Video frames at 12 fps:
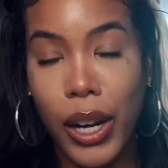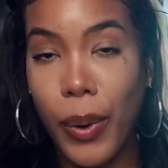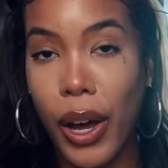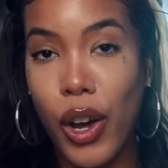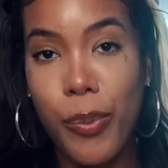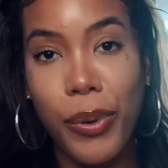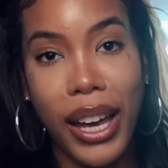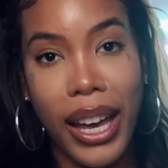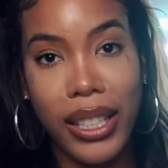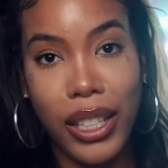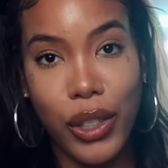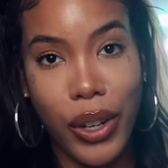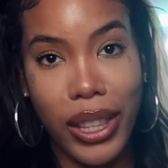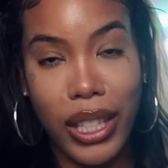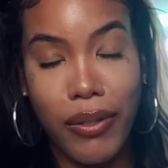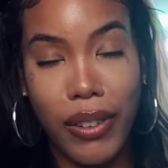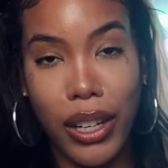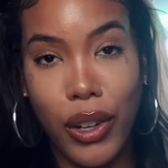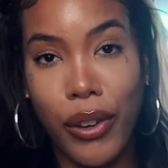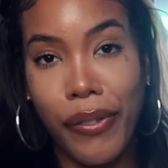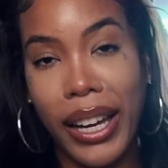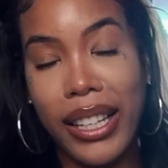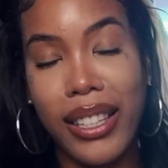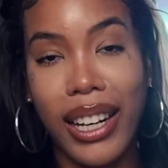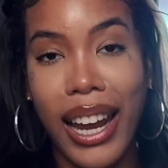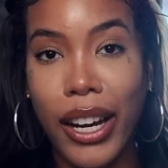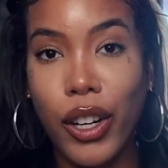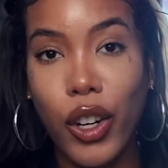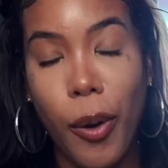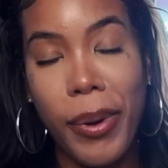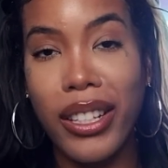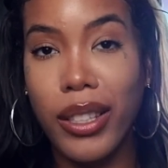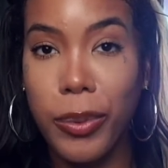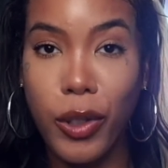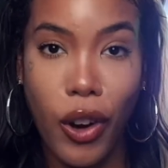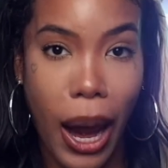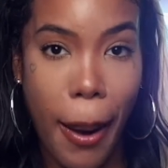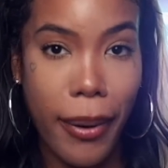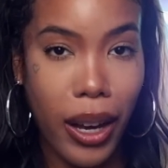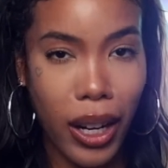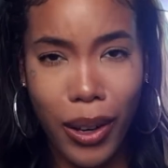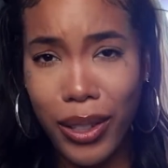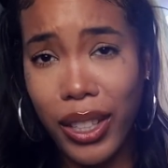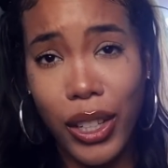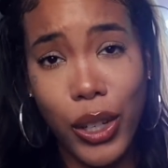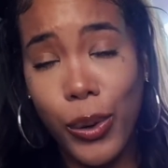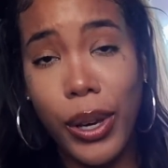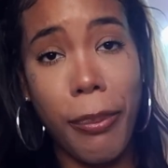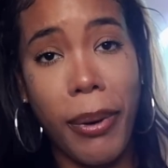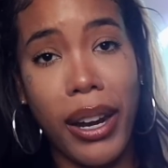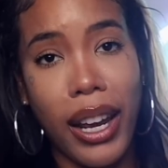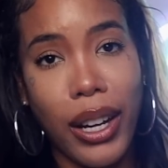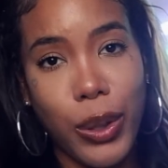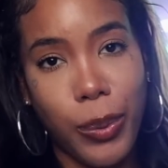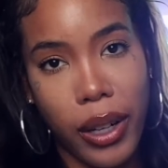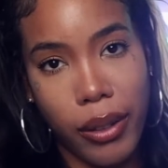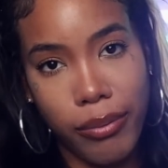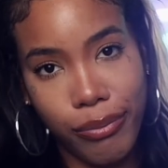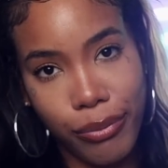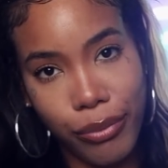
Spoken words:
anyway, I hope you guys enjoyed this video. Don't forget to like, comment and subscribe, and I'll see you in my next one.